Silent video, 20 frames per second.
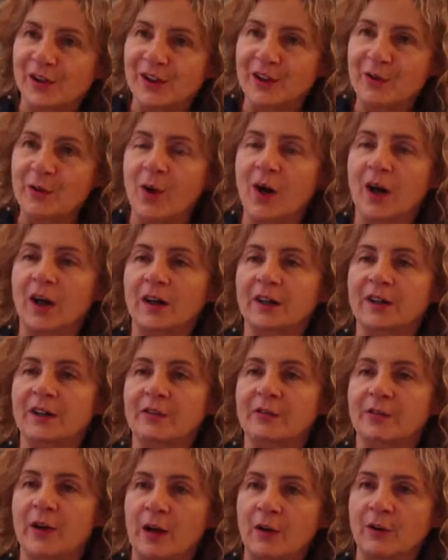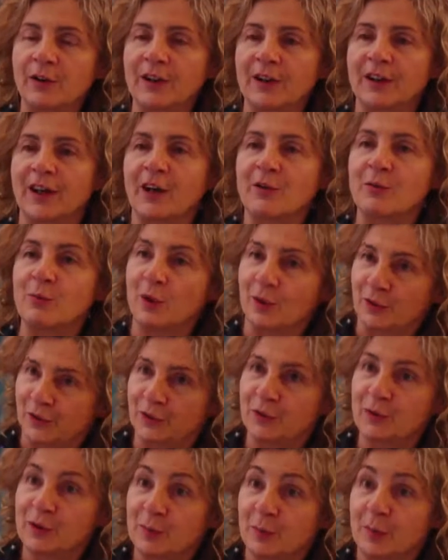you are the founder. I want
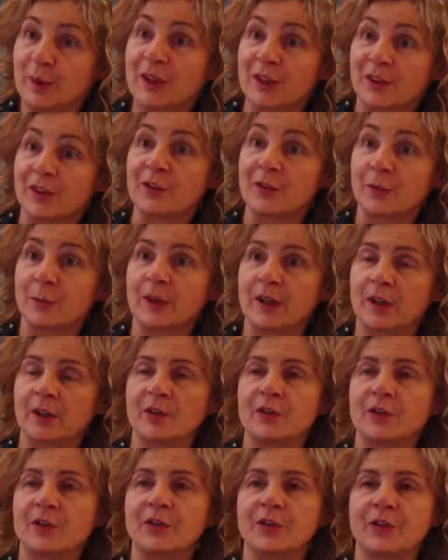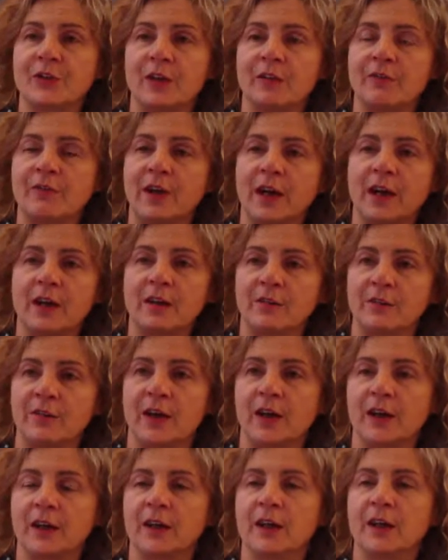to repeat this because it's a very,
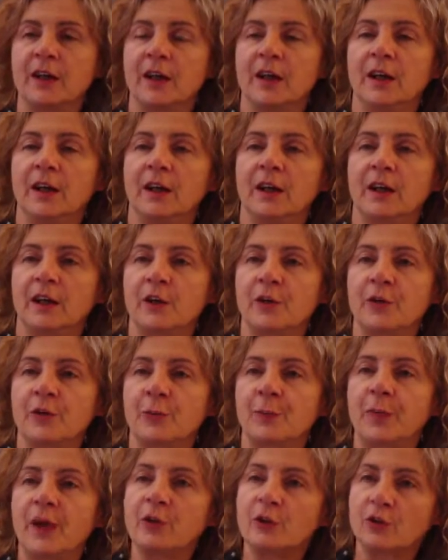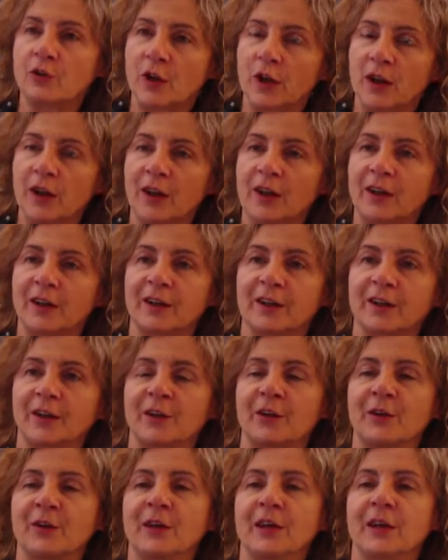very special
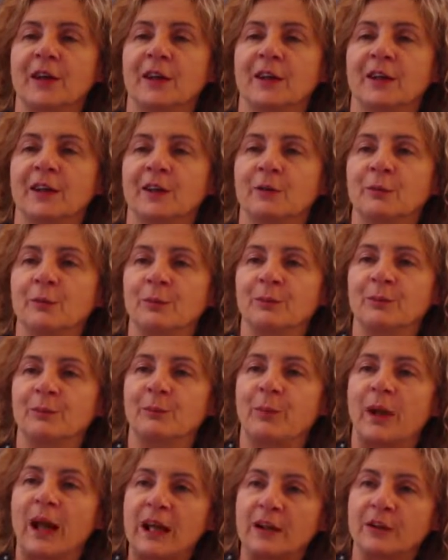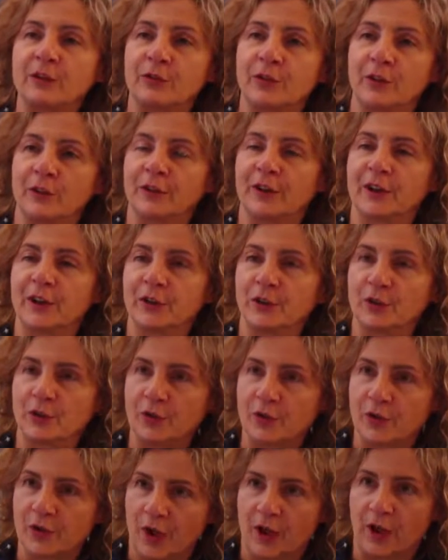platform that you
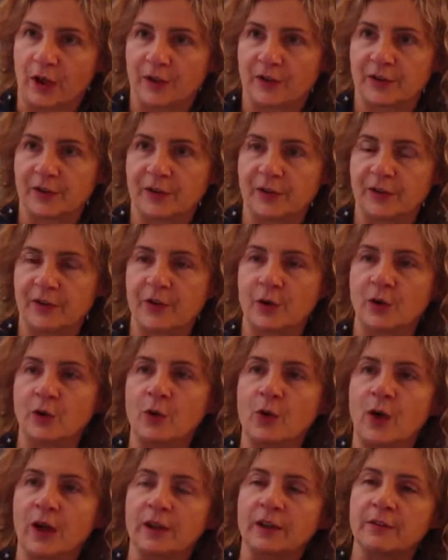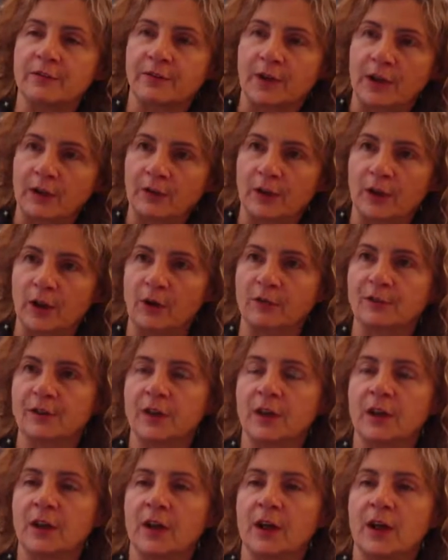started. So you are the founder of
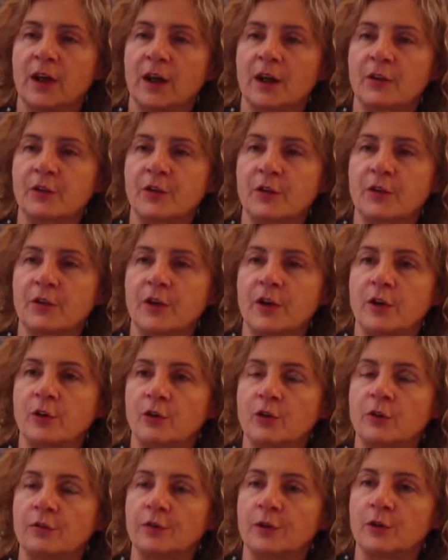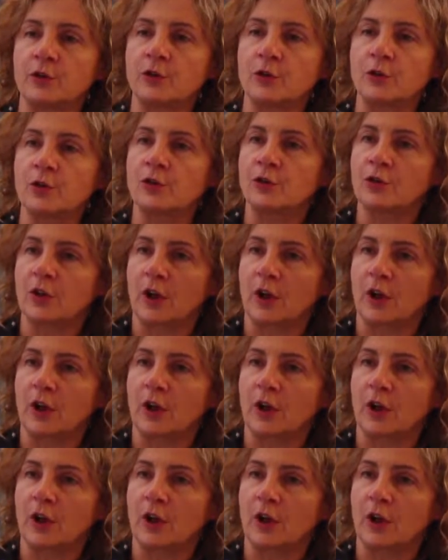the Association for Jewish